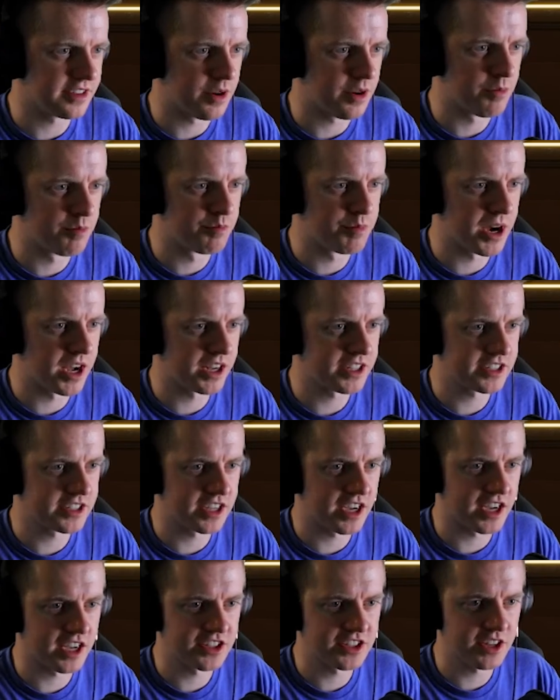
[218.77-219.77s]

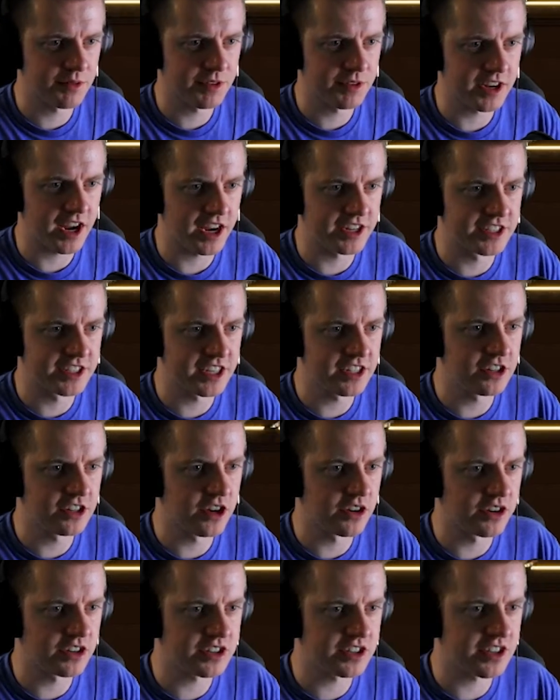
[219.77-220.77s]
but something I did
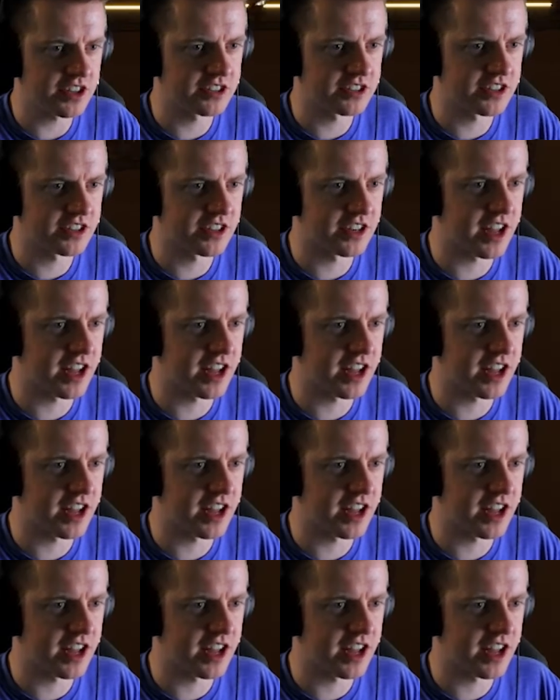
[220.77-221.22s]
notice is that